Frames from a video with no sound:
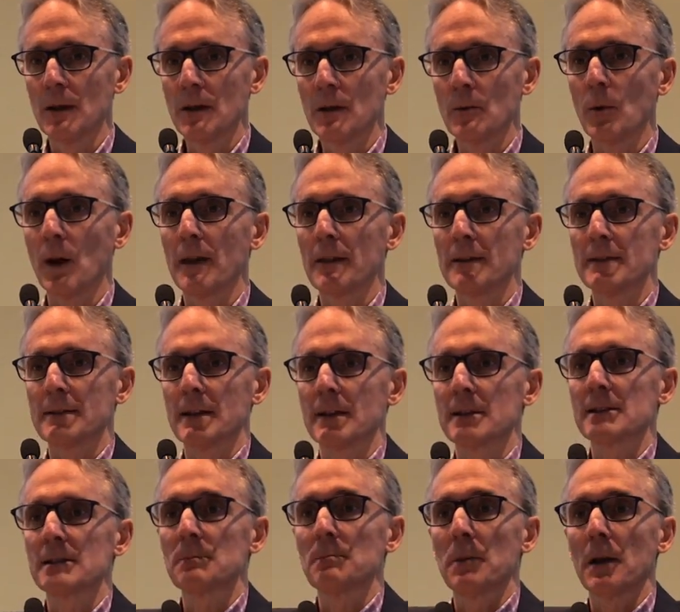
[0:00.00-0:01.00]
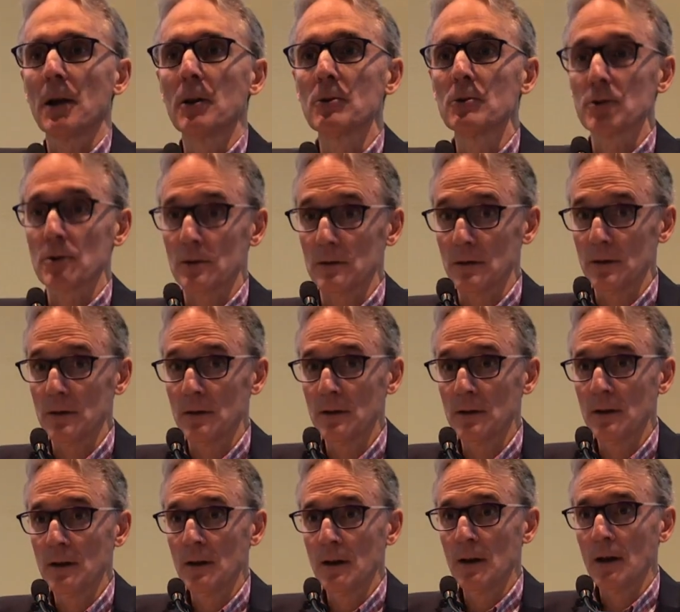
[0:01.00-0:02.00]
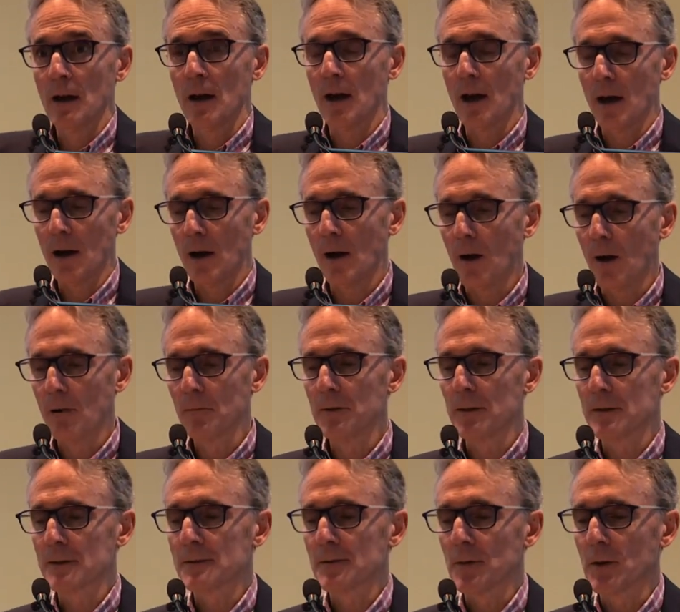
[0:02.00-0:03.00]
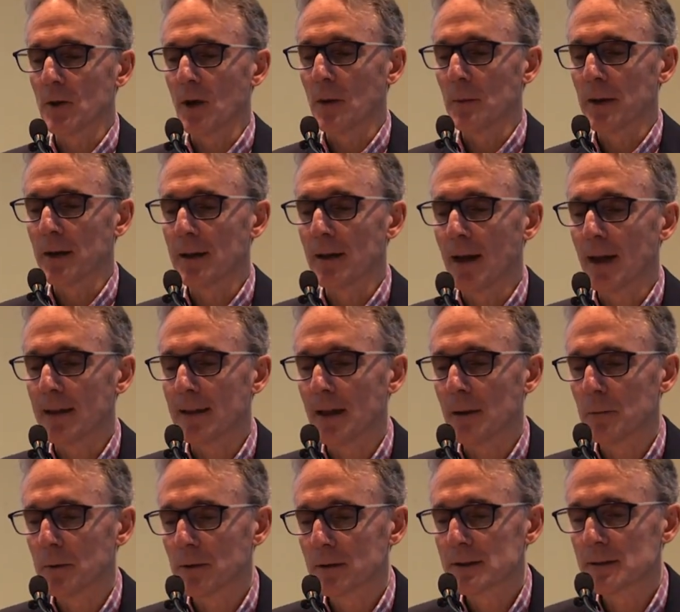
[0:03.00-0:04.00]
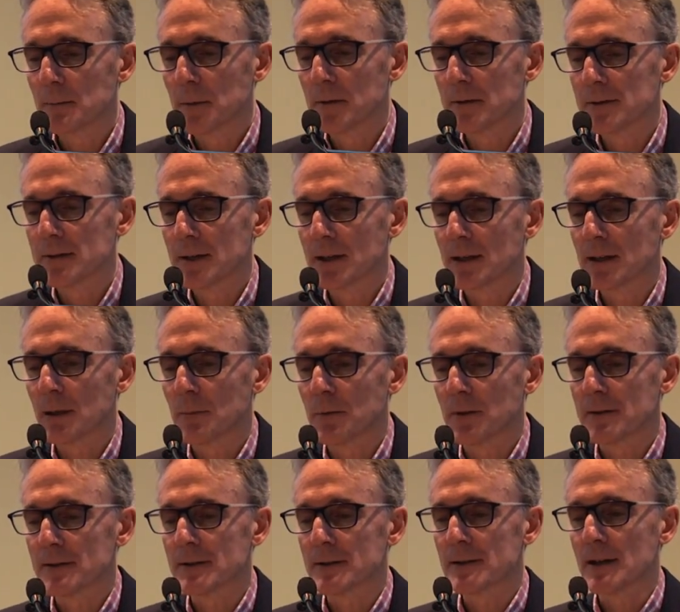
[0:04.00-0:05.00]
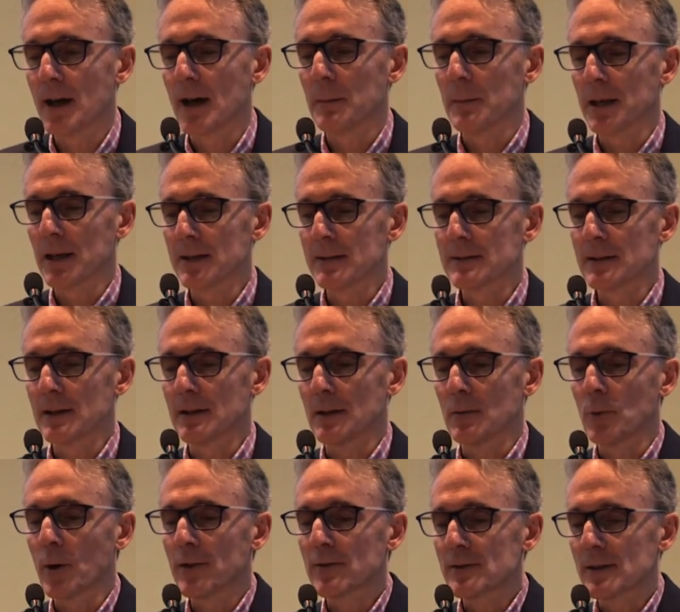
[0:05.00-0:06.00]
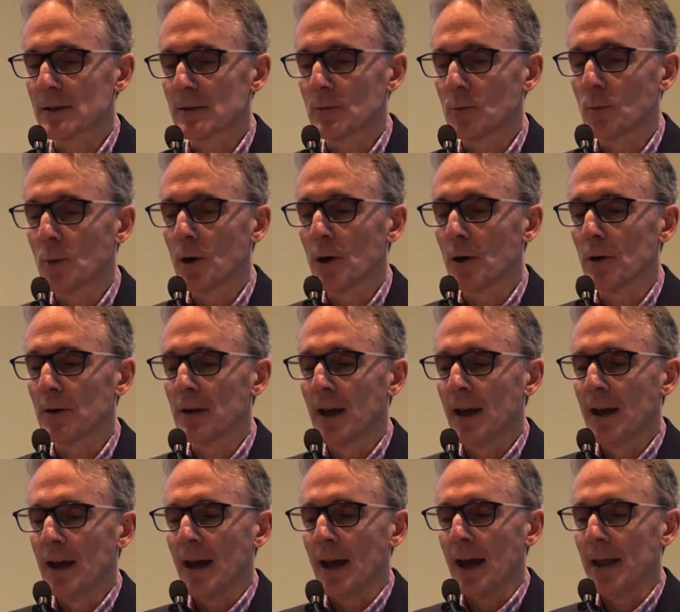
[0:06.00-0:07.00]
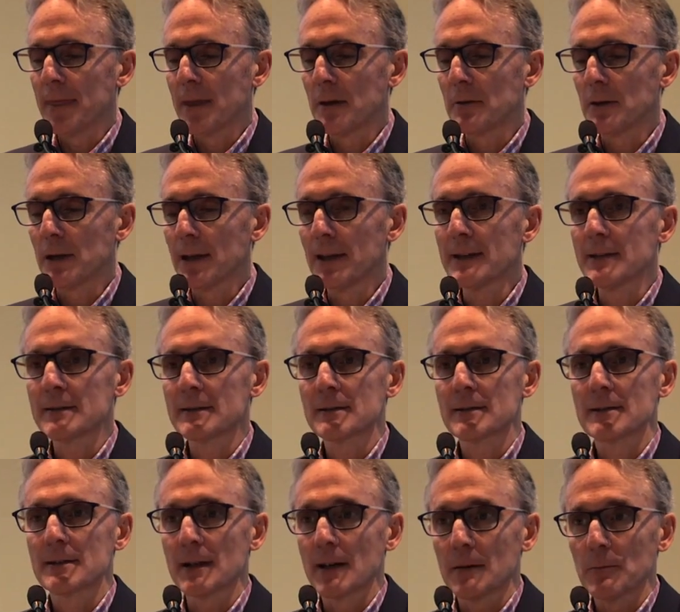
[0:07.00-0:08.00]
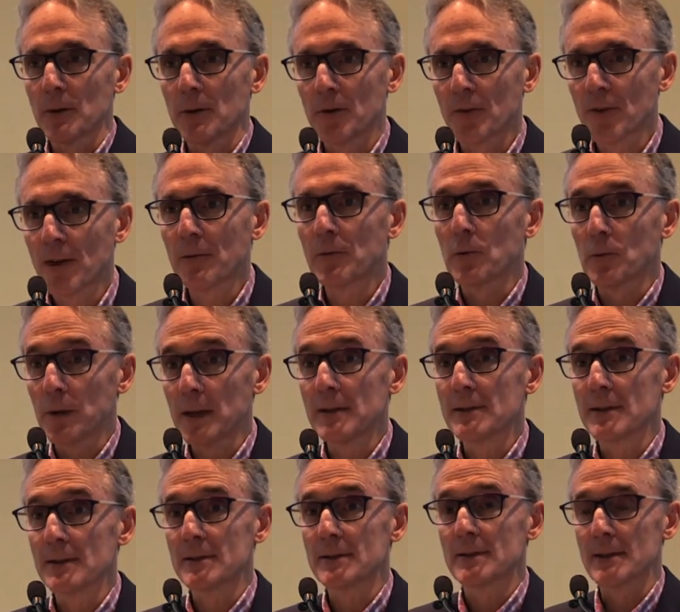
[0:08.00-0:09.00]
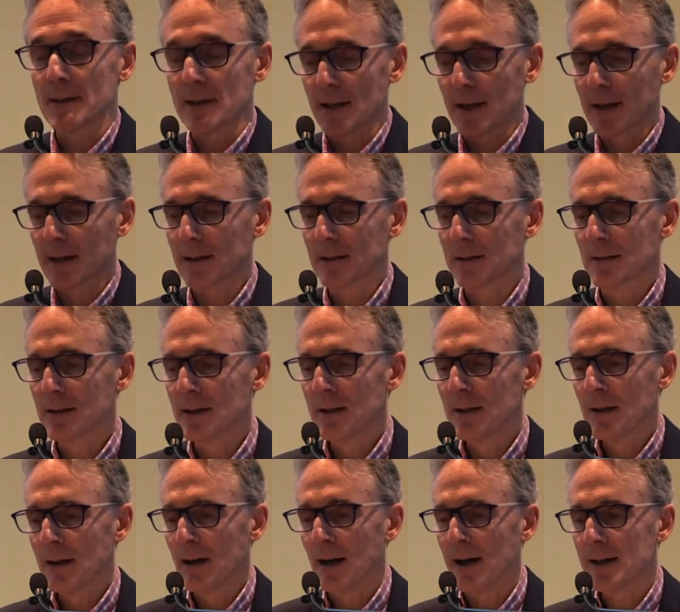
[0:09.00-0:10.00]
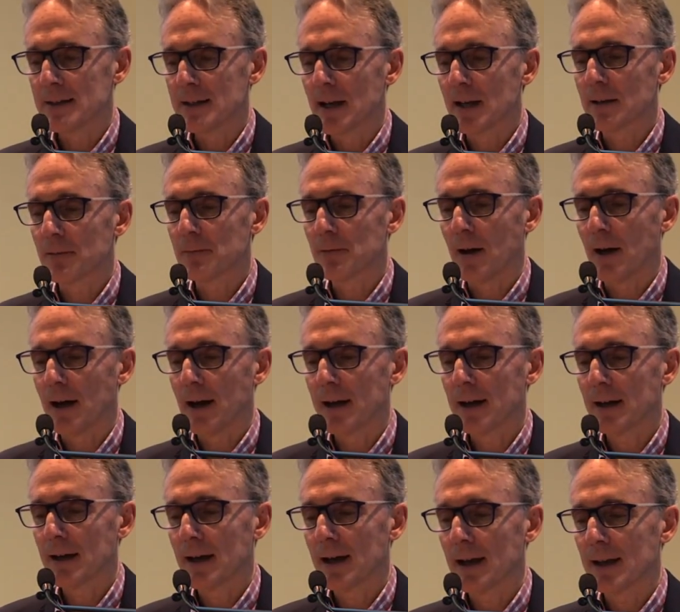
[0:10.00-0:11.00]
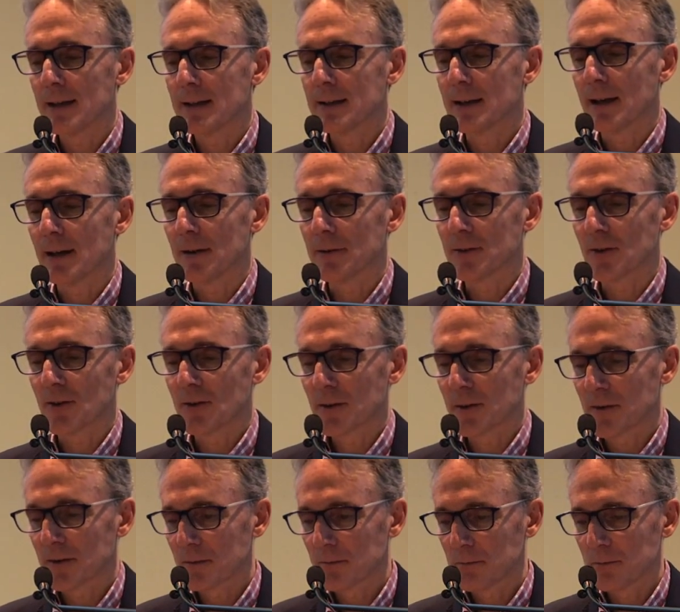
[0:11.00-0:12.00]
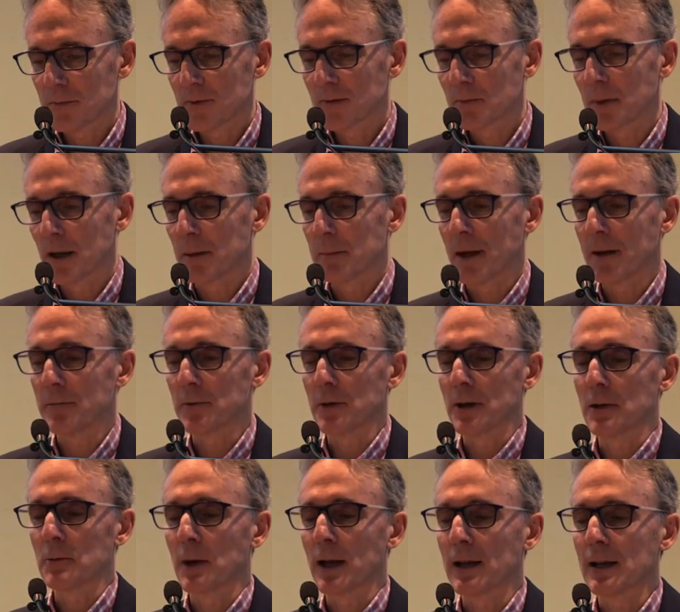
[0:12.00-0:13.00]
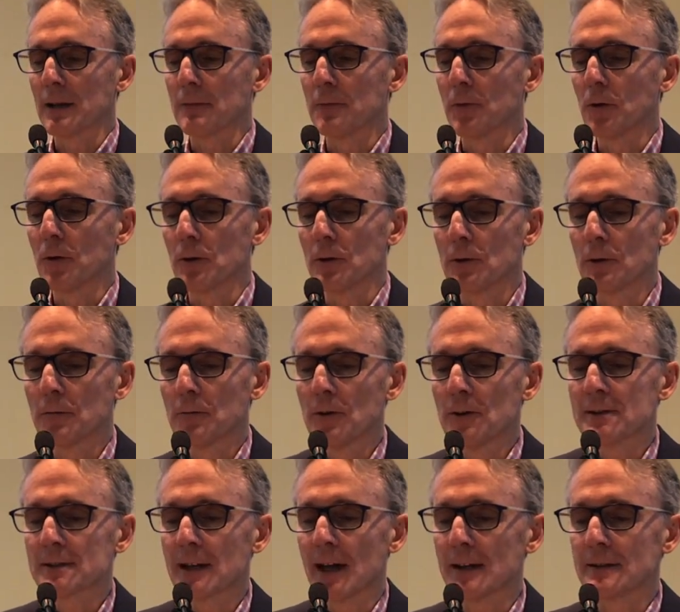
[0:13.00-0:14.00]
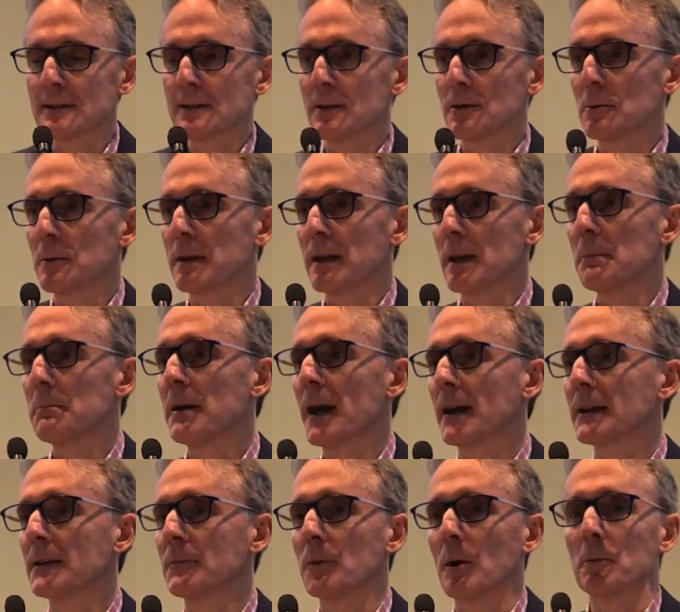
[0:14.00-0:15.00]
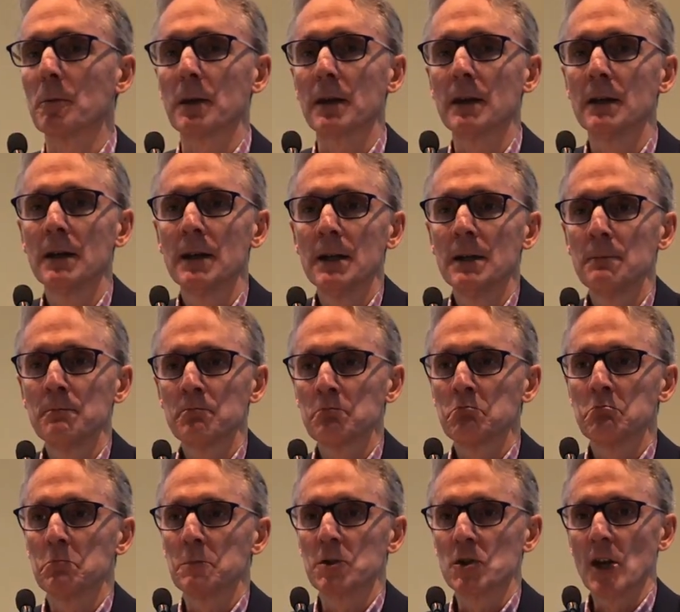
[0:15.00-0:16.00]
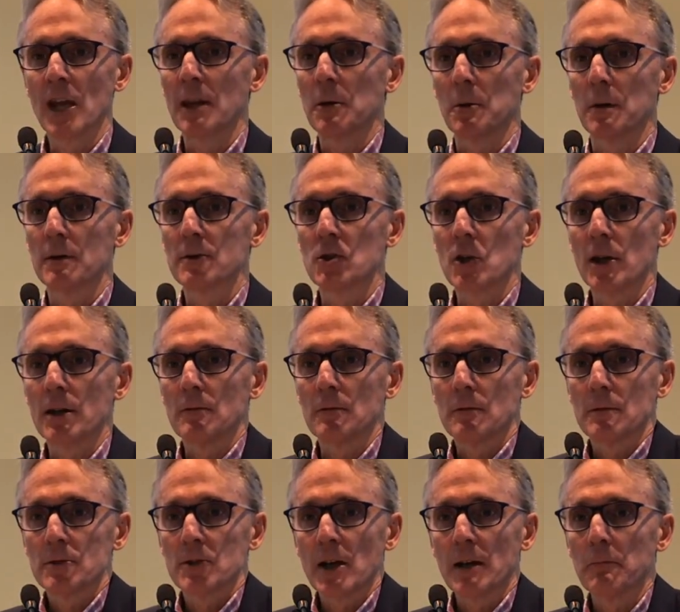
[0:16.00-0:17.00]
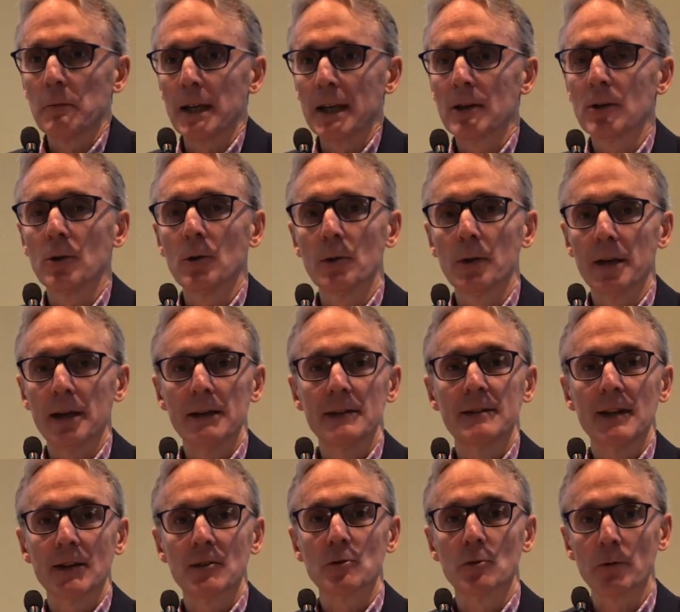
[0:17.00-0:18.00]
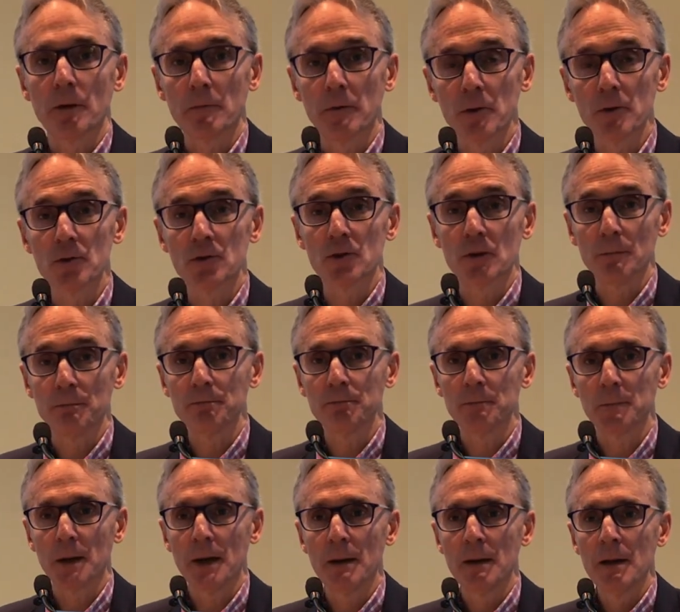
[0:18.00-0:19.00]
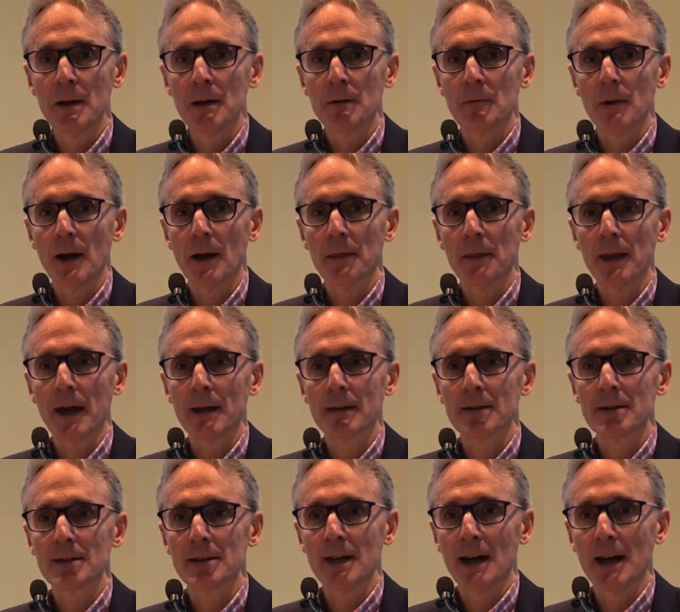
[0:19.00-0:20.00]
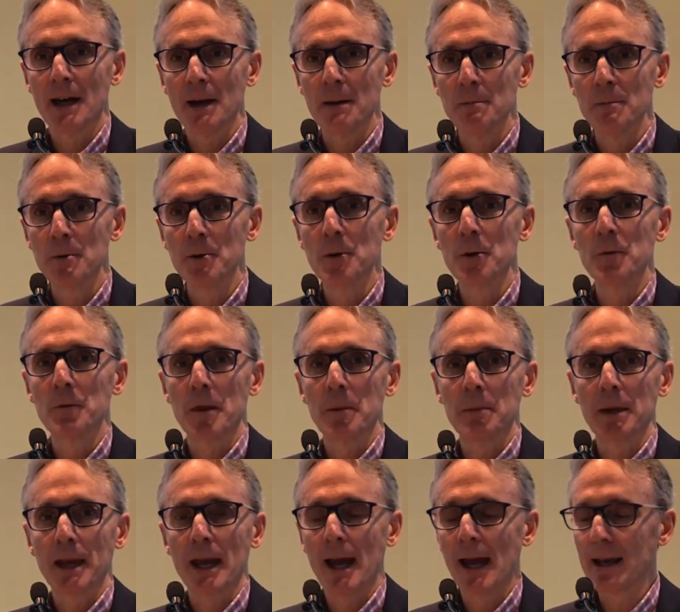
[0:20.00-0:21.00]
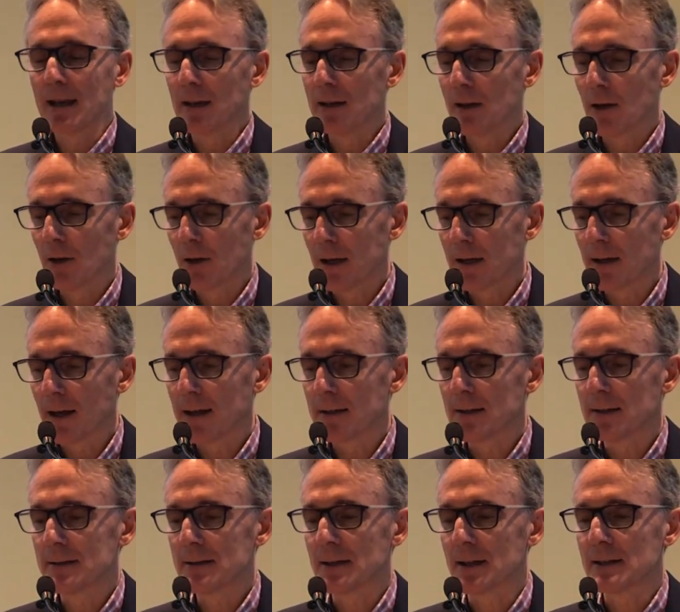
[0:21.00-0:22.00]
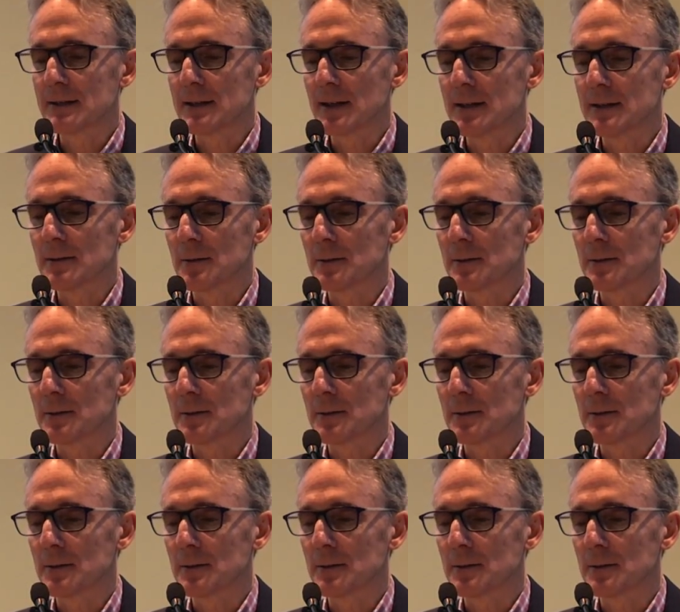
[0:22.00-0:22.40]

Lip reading: Why this explosion of this phenomenon that we're experiencing at the present time, at least in the Western world? And there are at least, several reasons that I can identify, and I'll just spell them out very quickly for you. The first has to do with the impact of what we generally call the sexual revolution, right? That move that began in the early 1960s.